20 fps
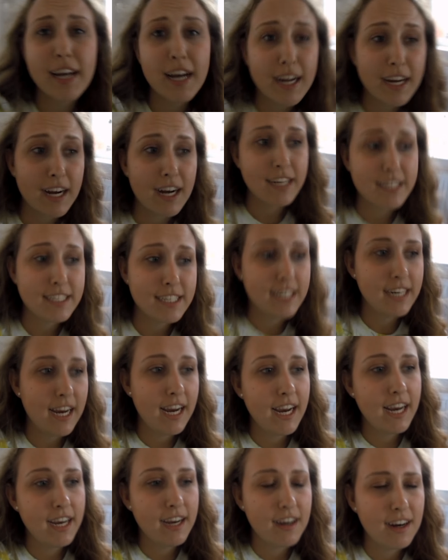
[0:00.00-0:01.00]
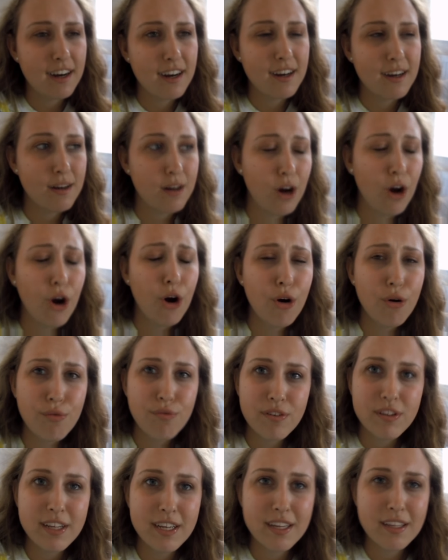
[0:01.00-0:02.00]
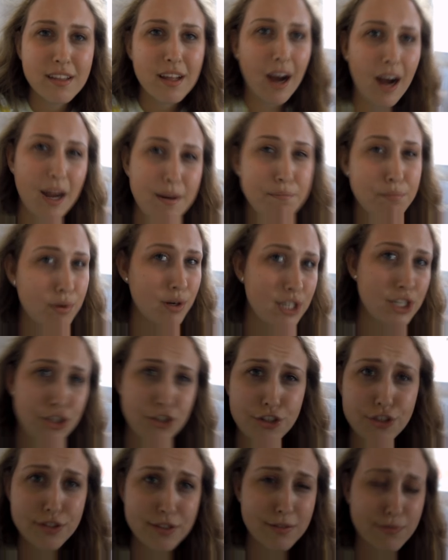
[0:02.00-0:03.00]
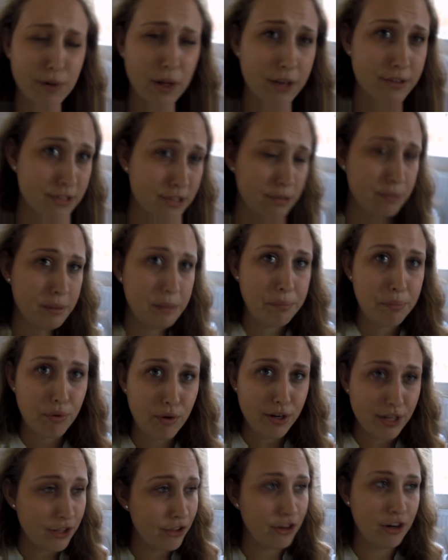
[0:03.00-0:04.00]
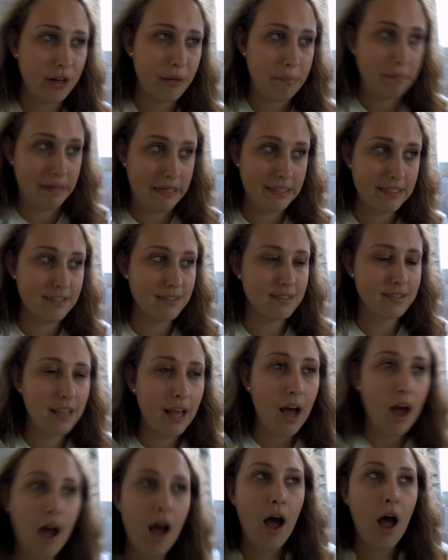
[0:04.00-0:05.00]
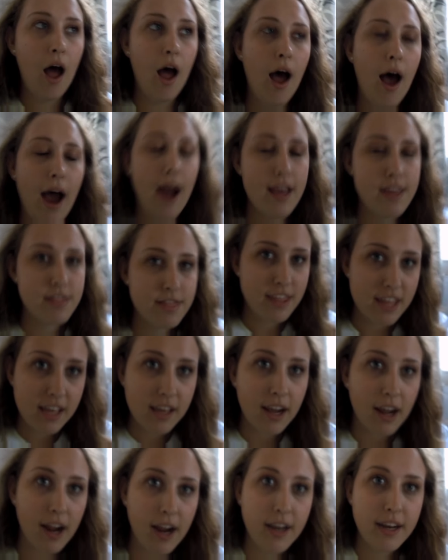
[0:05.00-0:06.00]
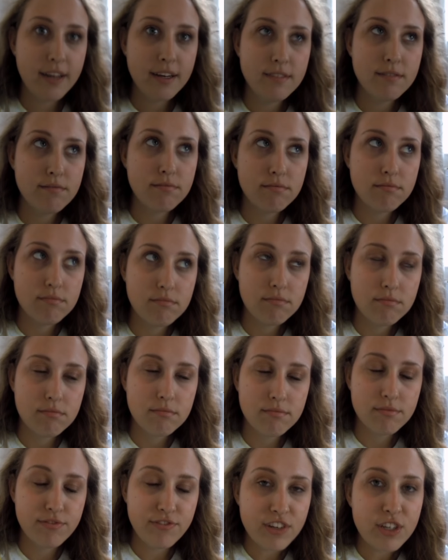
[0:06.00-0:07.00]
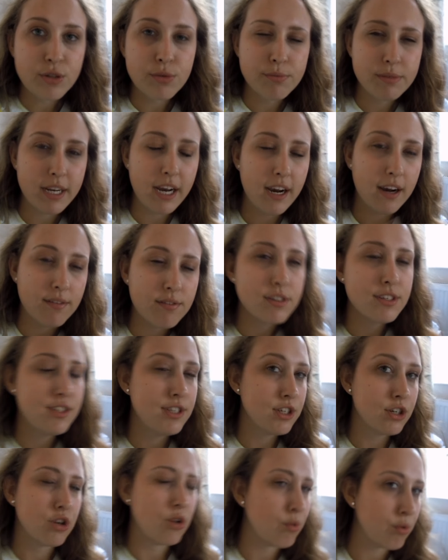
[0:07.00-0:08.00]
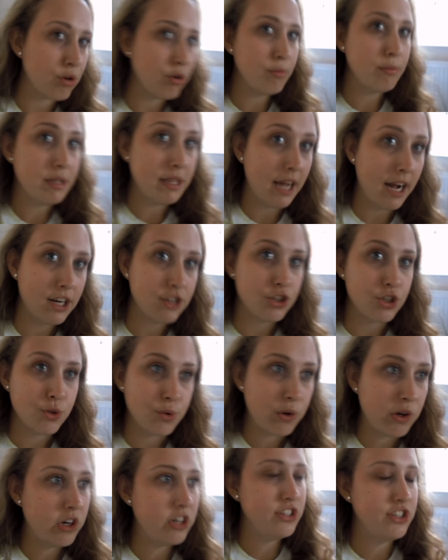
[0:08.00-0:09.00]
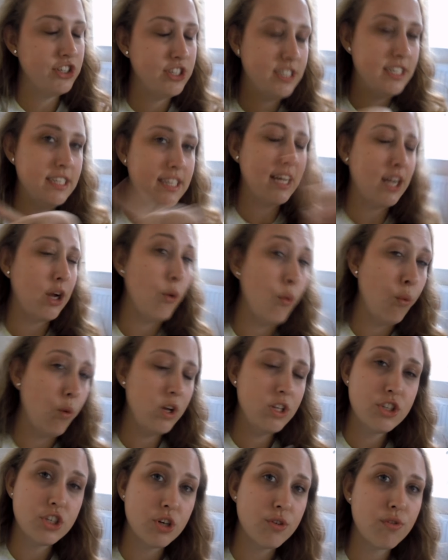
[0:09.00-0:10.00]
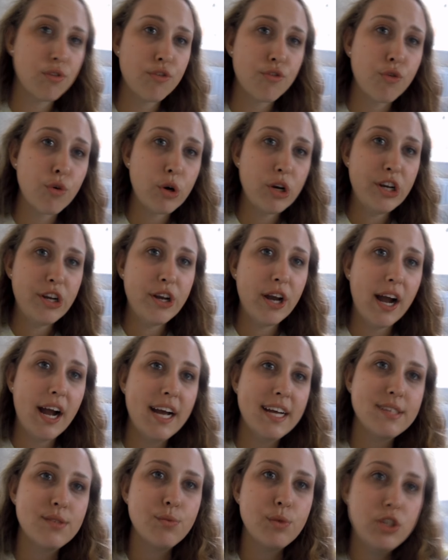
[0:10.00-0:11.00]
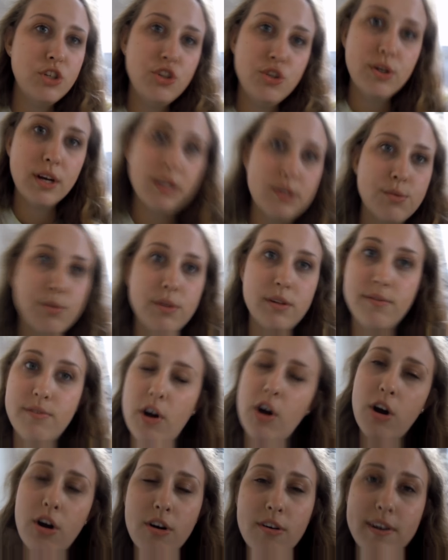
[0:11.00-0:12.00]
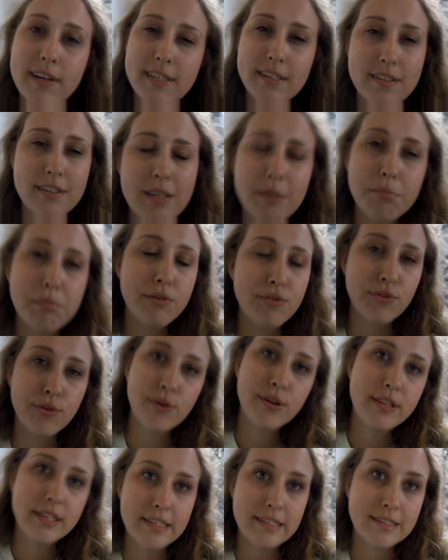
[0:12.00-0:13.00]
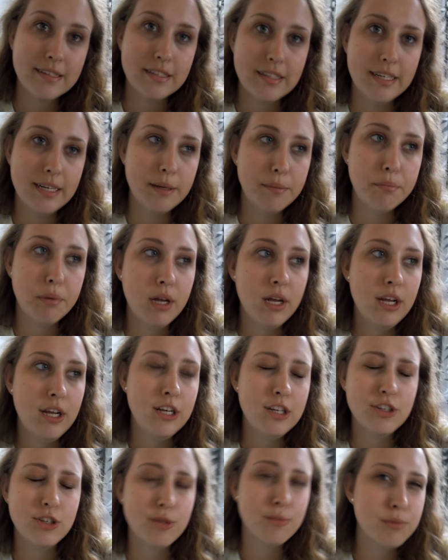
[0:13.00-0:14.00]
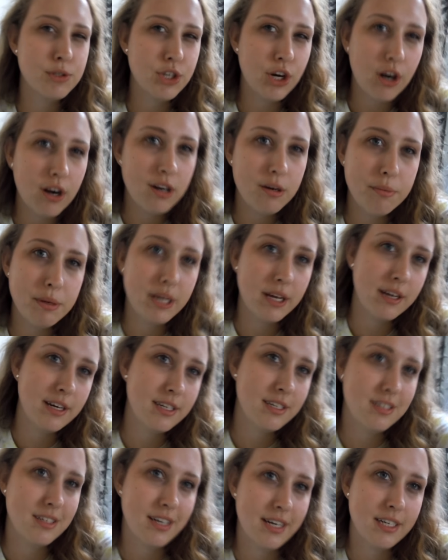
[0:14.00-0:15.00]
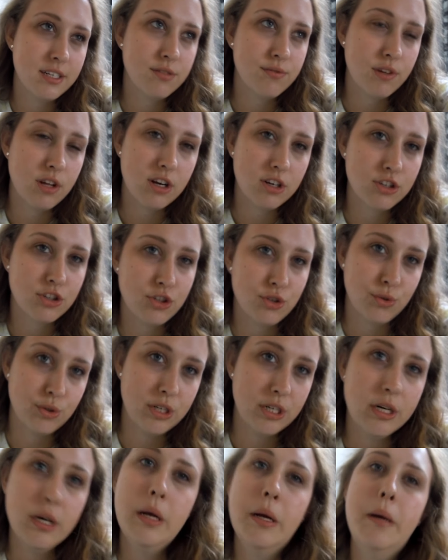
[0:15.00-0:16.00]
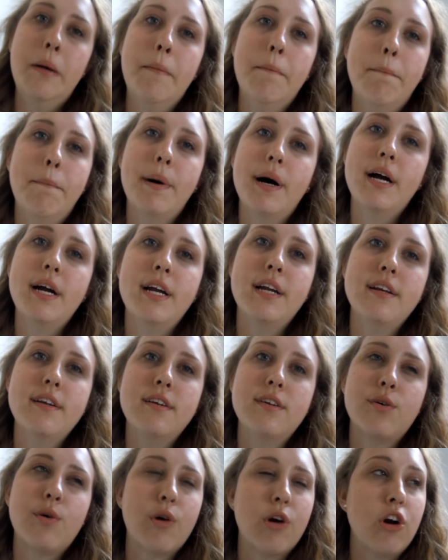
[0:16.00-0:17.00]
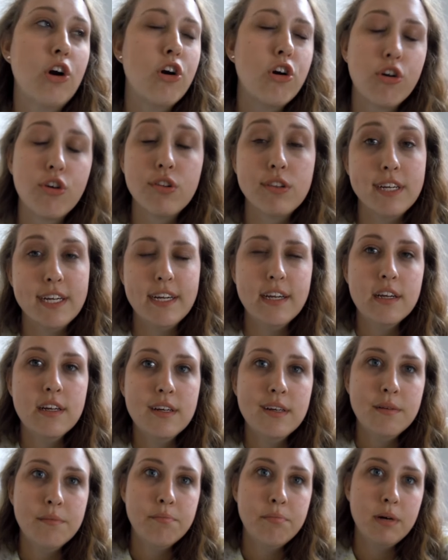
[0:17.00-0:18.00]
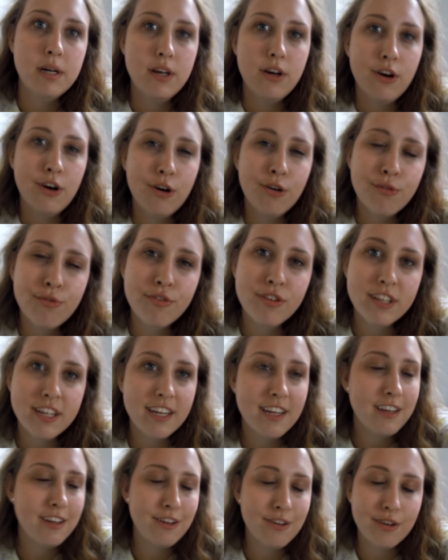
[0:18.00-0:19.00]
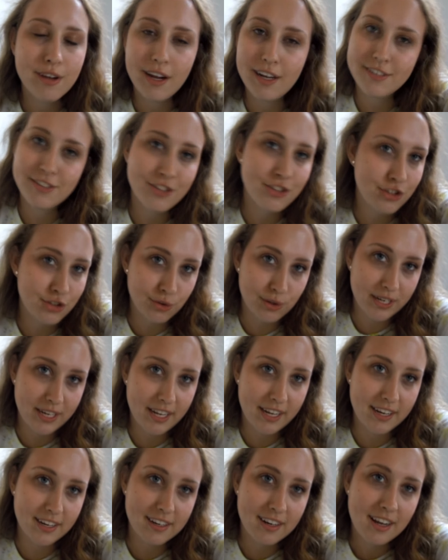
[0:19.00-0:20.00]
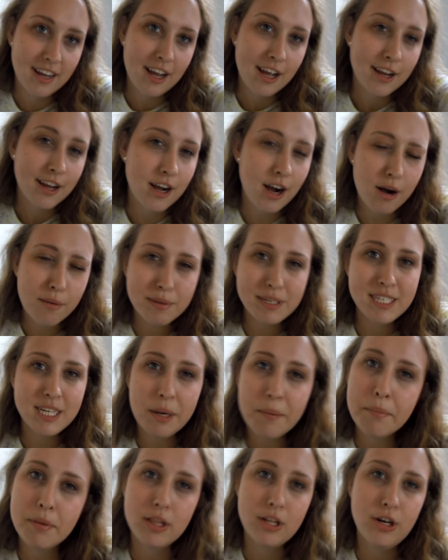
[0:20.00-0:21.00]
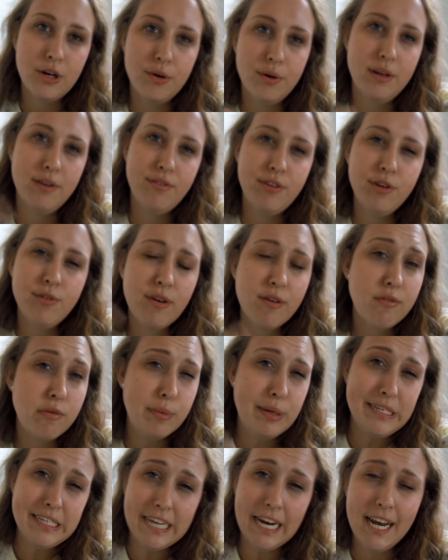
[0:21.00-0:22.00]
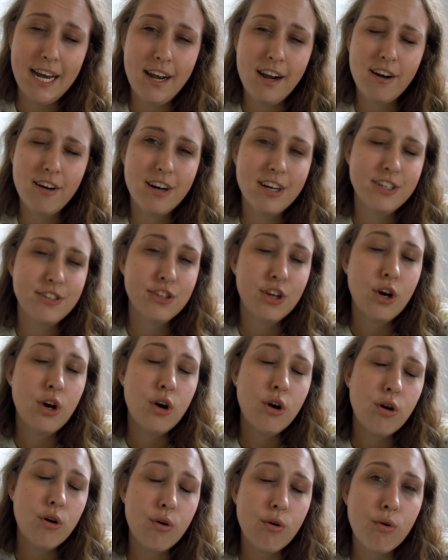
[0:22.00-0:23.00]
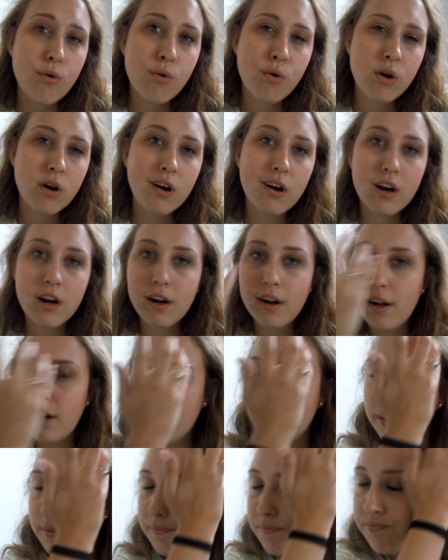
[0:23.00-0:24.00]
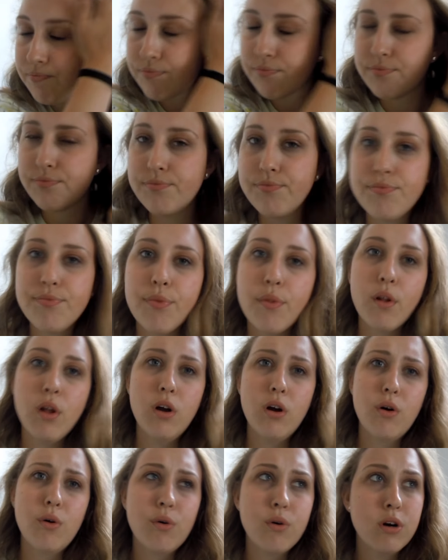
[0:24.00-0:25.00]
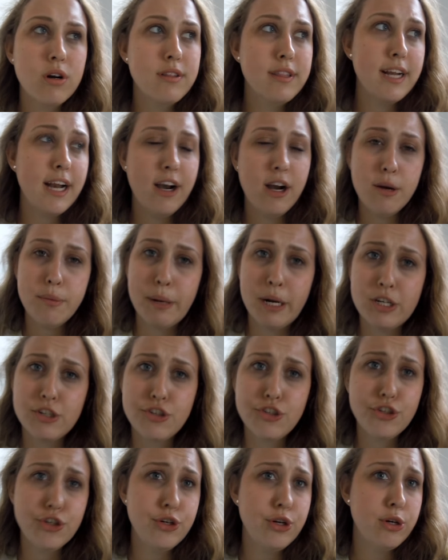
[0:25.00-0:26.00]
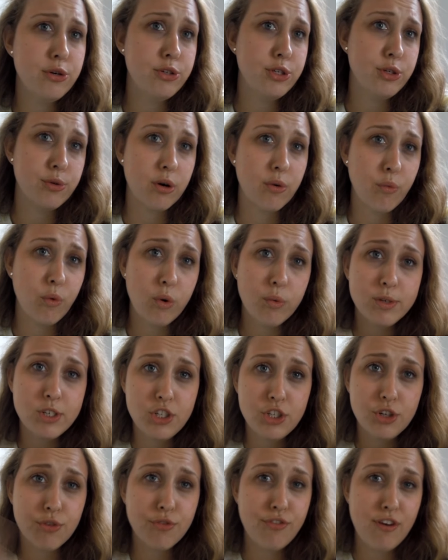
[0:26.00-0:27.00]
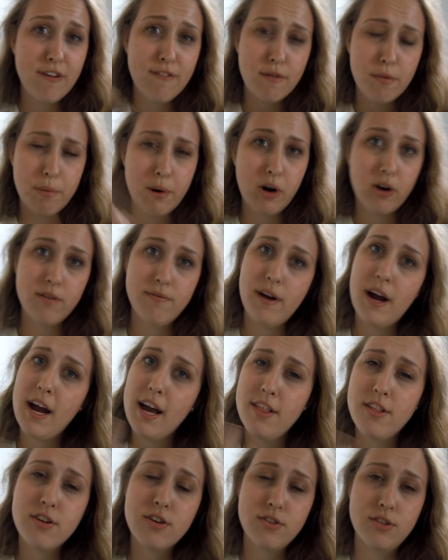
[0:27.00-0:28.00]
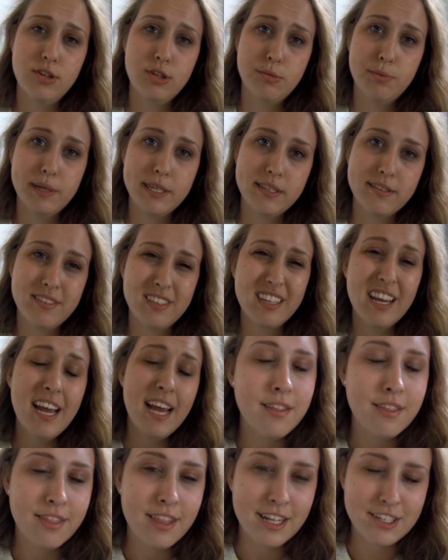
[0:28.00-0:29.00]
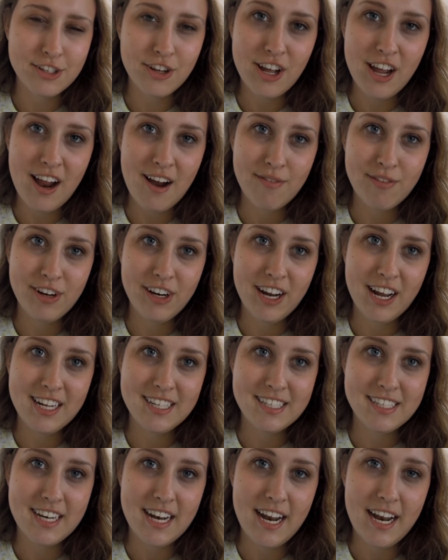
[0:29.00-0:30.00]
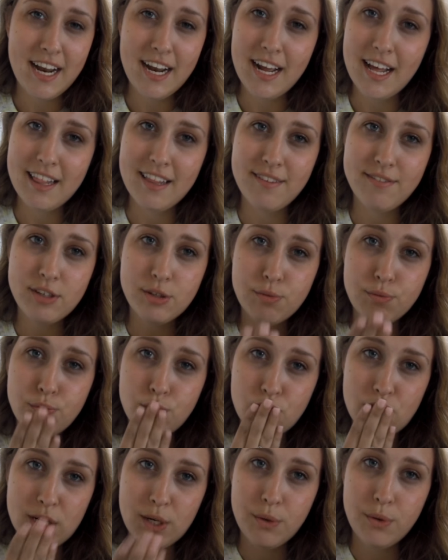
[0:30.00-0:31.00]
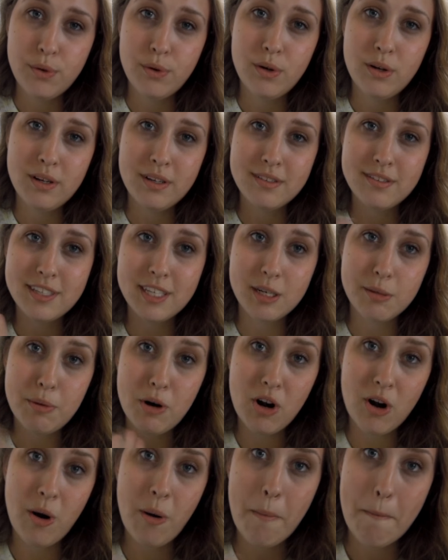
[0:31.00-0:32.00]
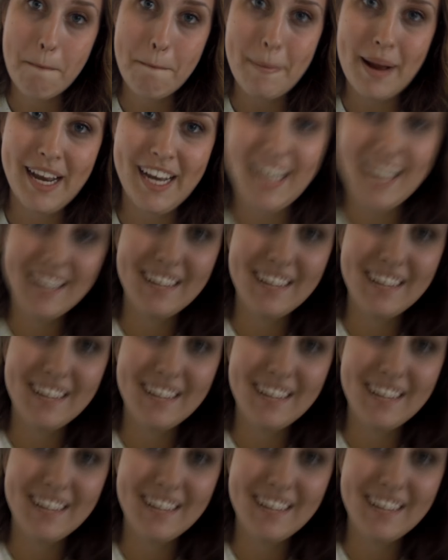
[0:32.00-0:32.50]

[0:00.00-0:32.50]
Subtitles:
I got today. Hopefully, I'm pretty sure this vlog is going to be pretty long, because I think I filmed every single room in that tour, just did like a once-over for you guys, which you guys will have already seen before this clip. So I'm sorry to be cutting tonight's vlog short, but hopefully you guys enjoyed it. Comment down below if you've ever been to Harrods or the Harry Potter Studio Tour. What was your favorite part of either of those places? That's all I have for you guys today. I love you. See you tomorrow. Bye.